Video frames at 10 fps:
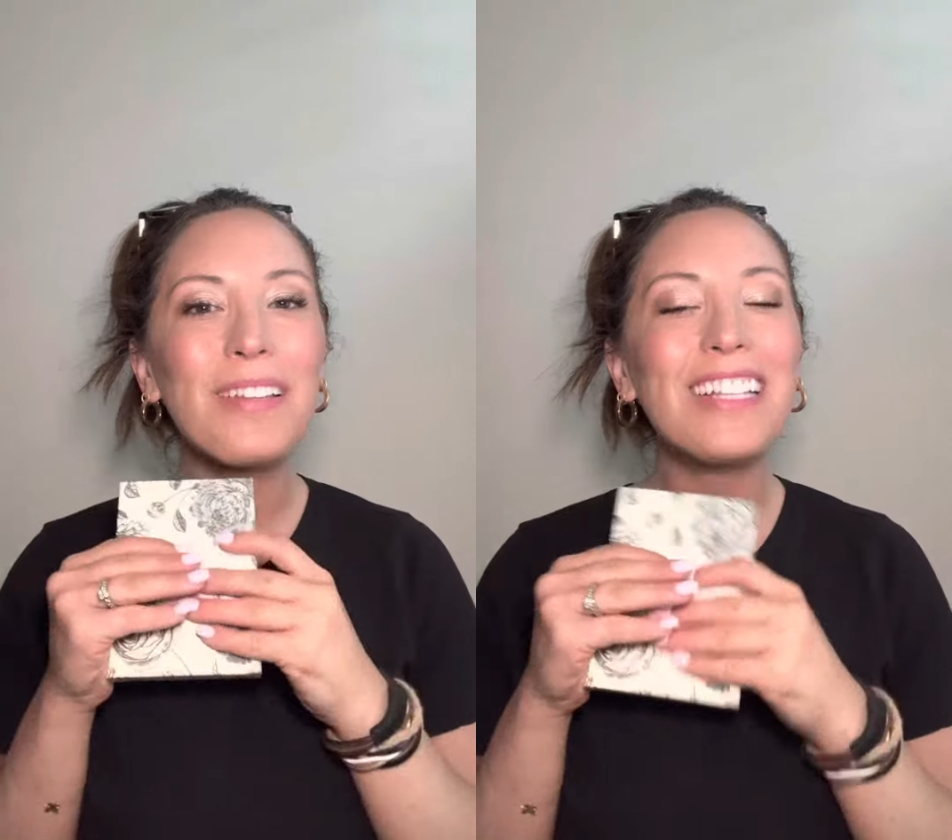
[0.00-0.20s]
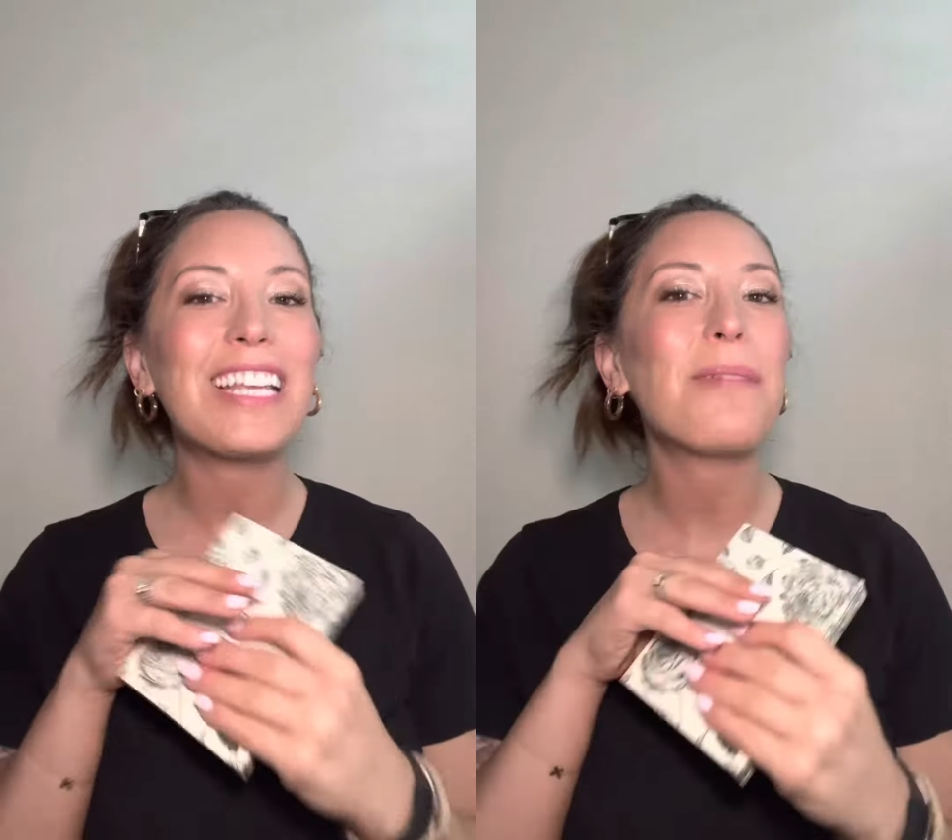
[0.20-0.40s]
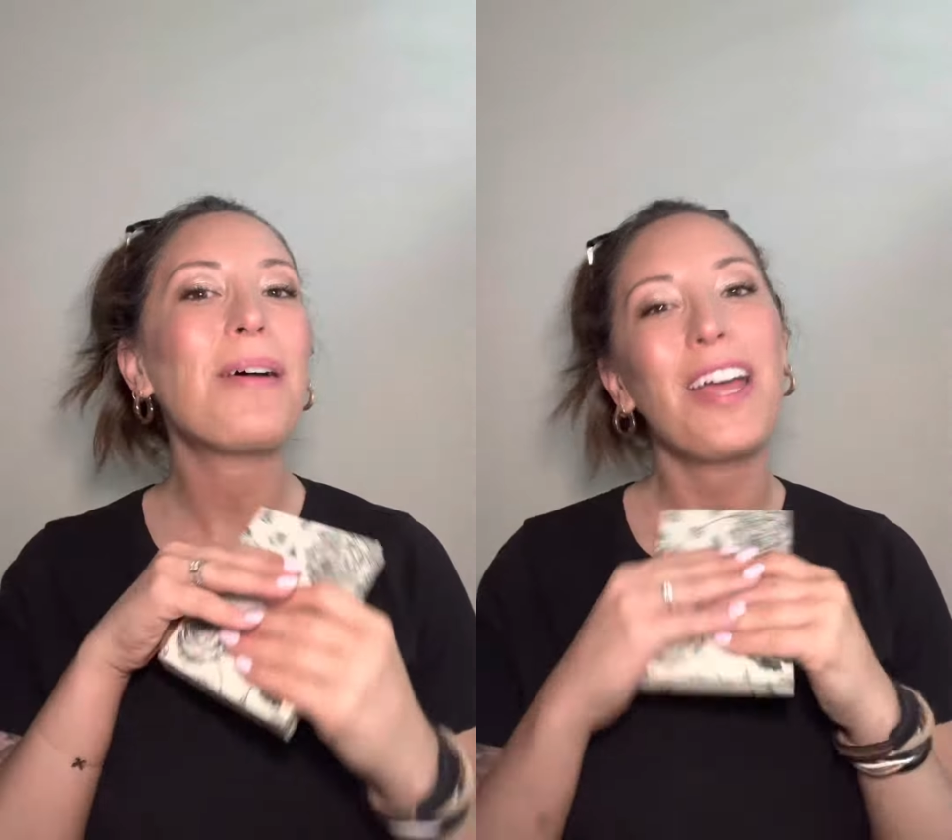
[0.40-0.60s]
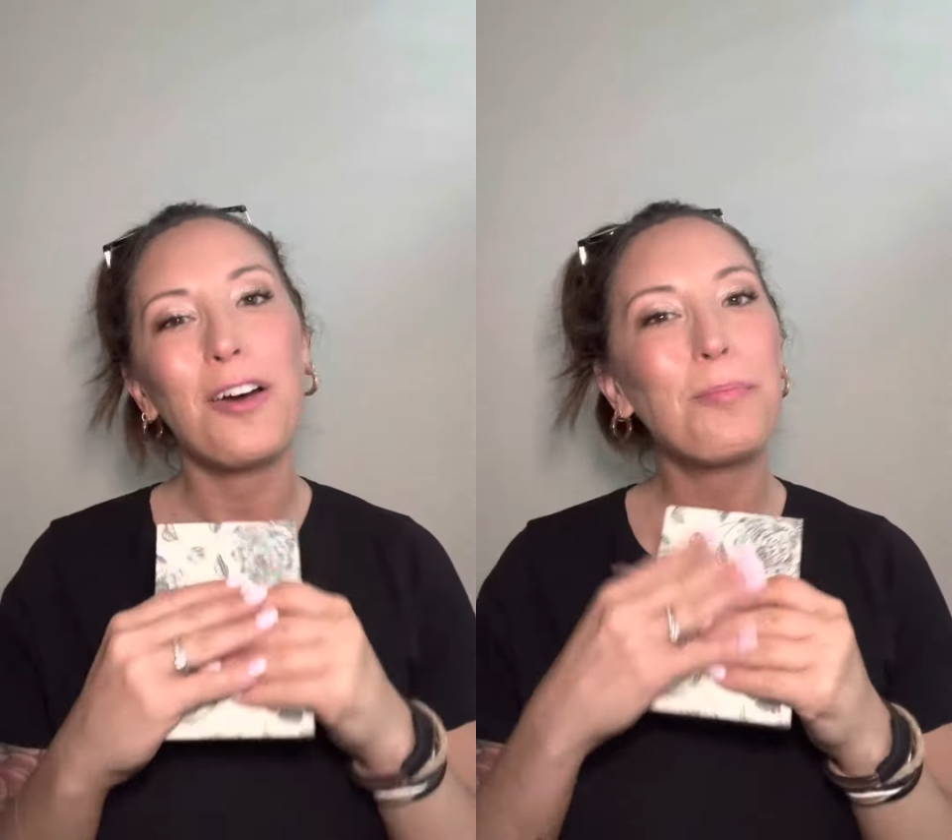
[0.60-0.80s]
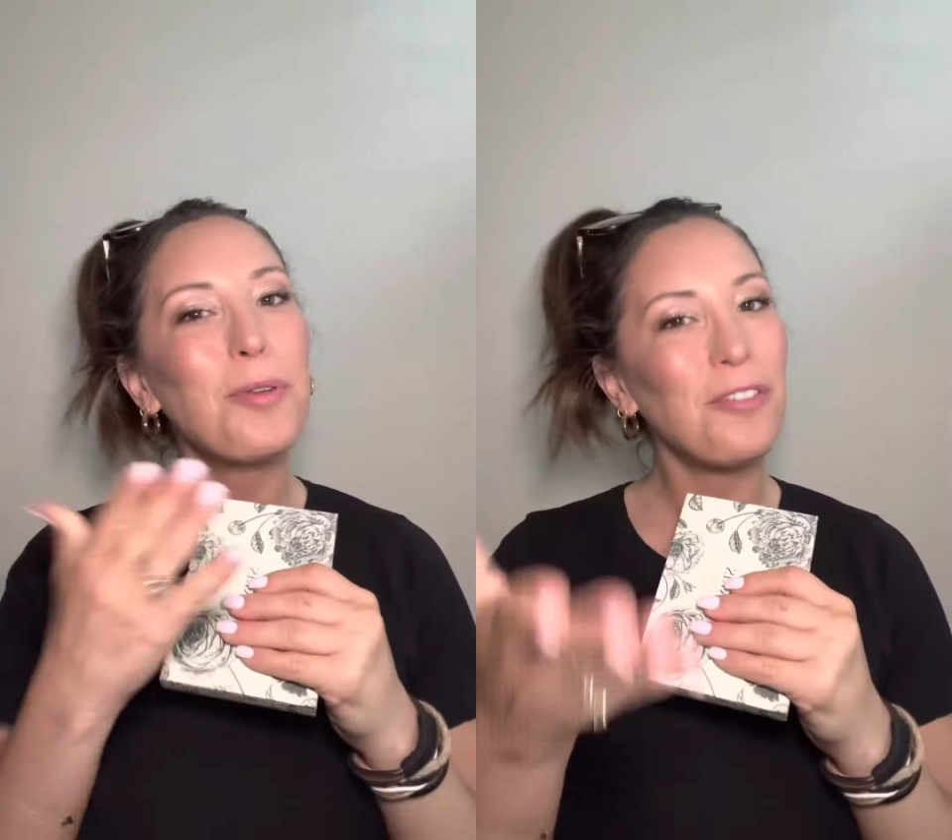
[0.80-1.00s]
this up, I
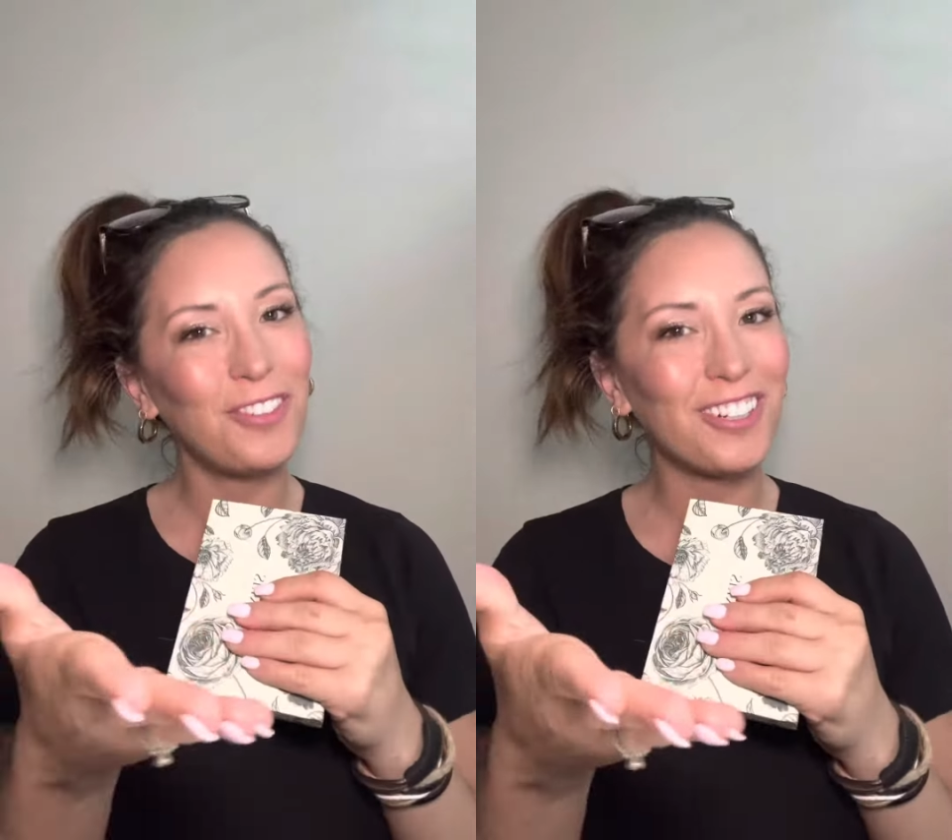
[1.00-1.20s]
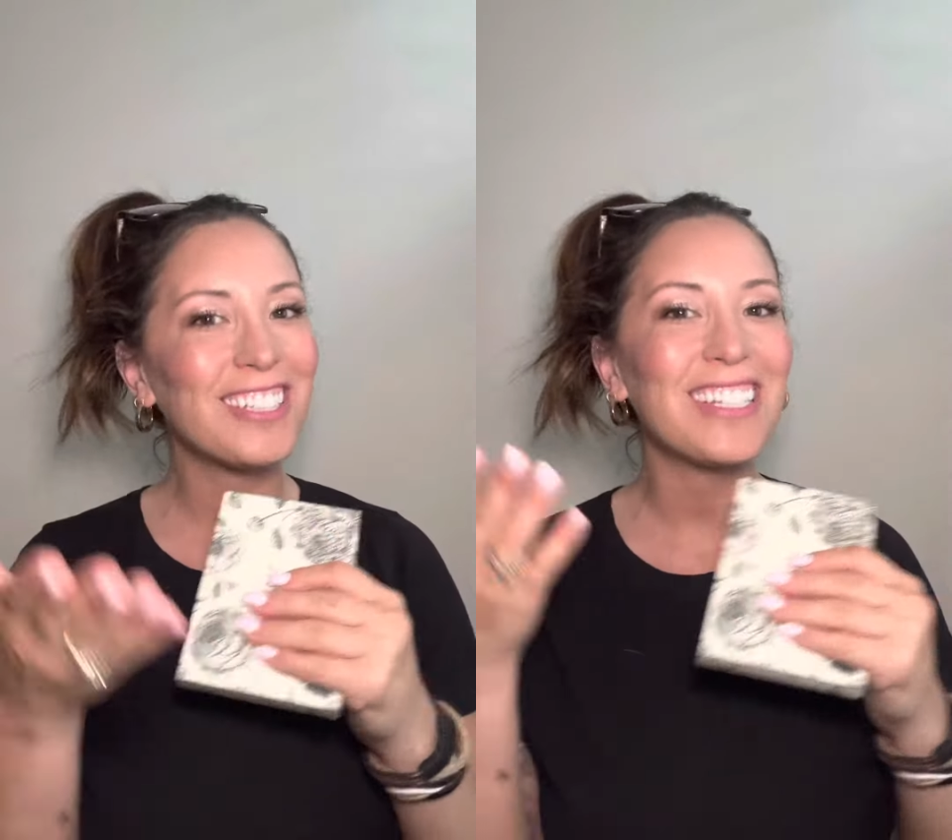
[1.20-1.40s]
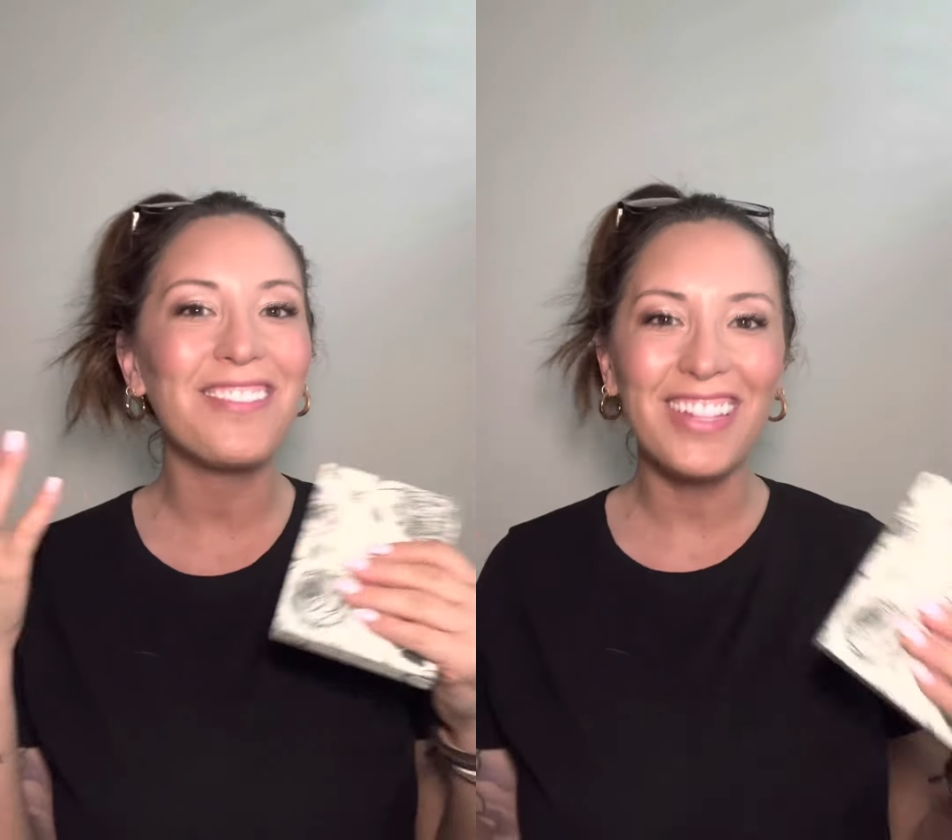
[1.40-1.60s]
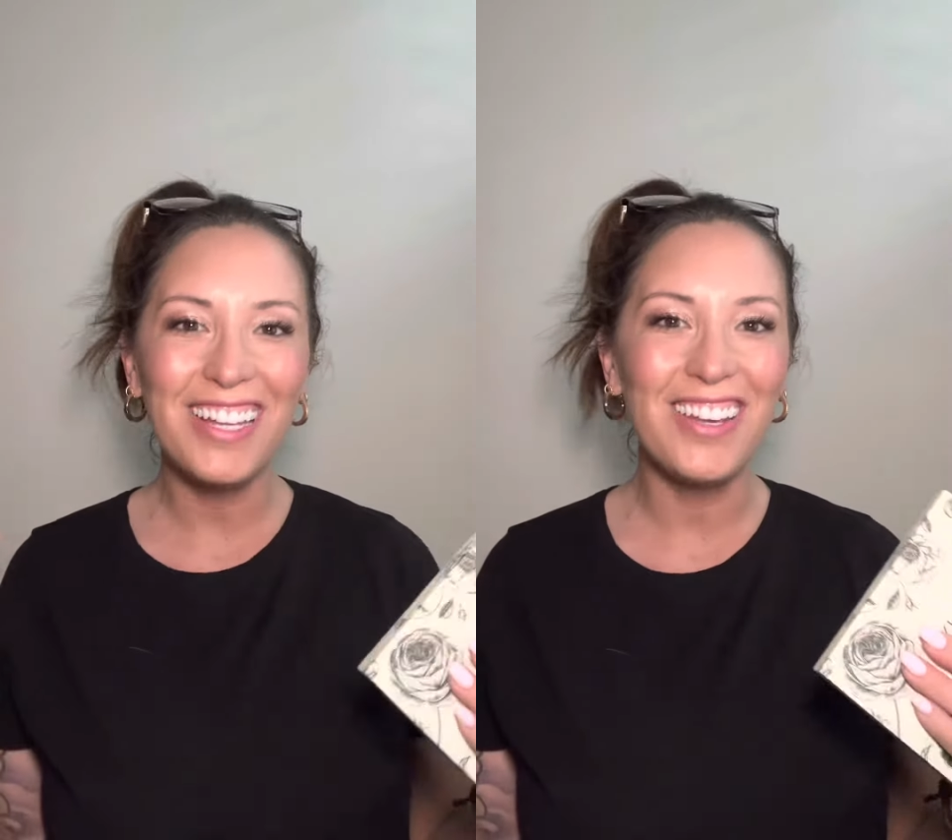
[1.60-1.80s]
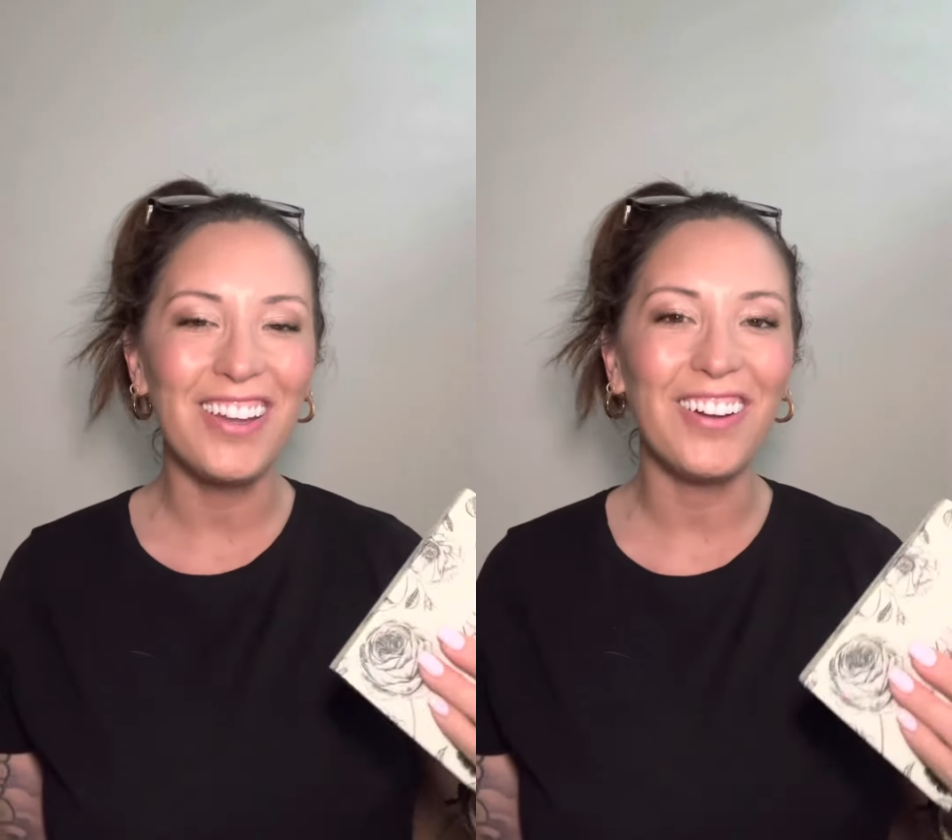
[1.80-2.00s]
hope you've learned
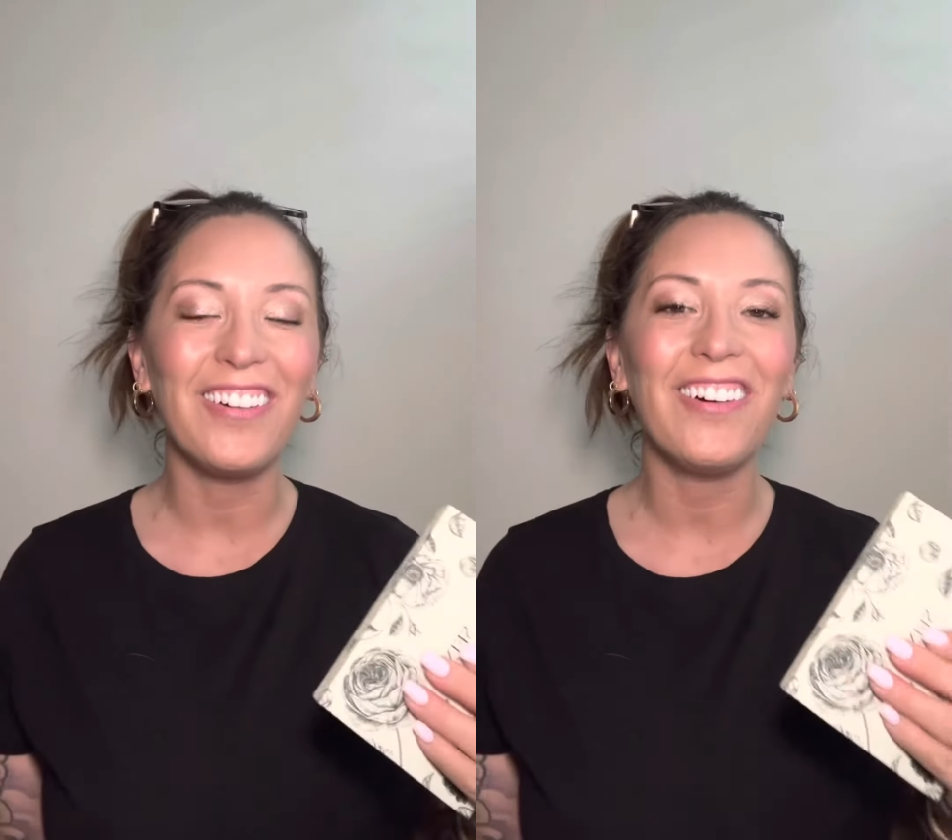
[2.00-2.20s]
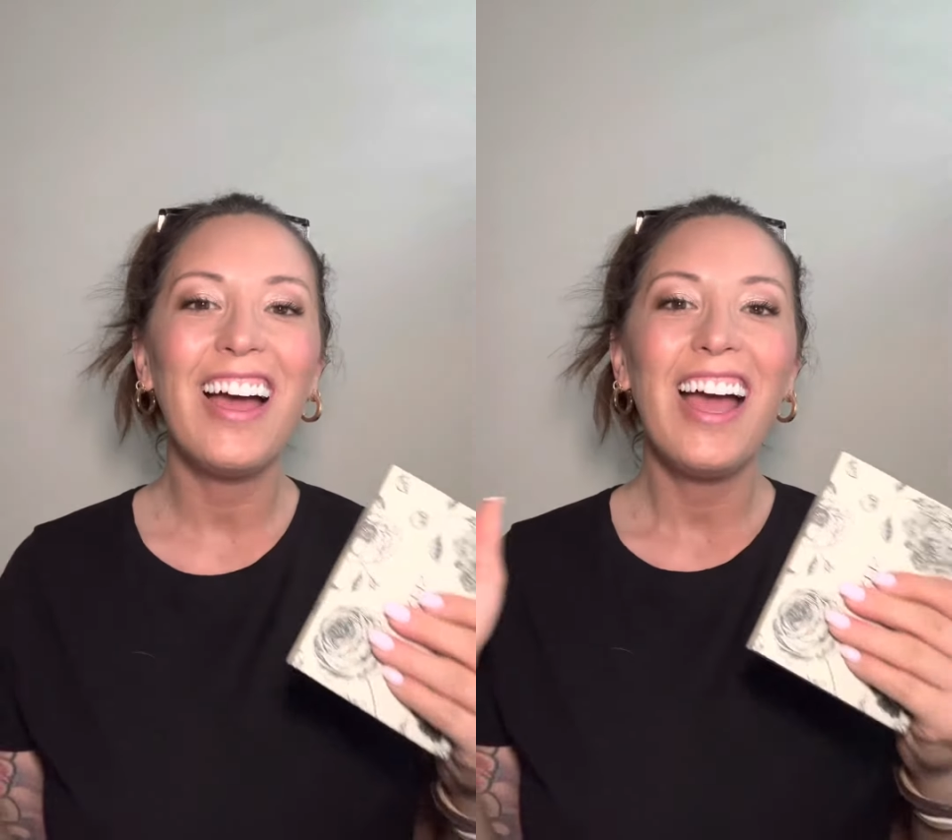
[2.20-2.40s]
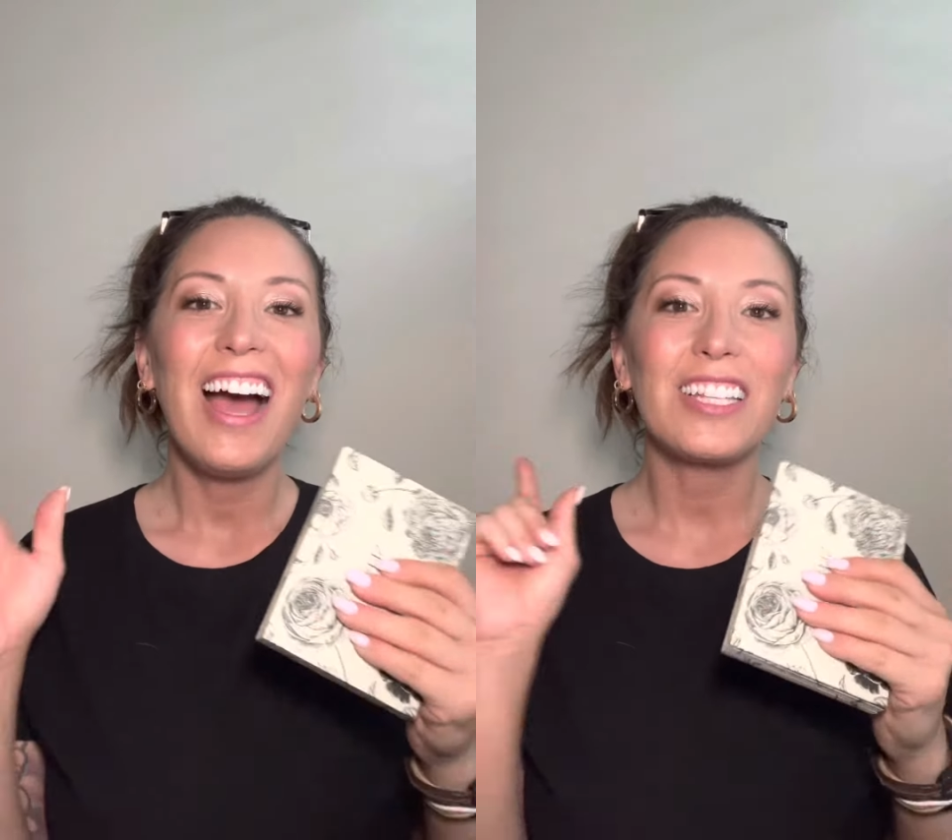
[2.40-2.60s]
something new.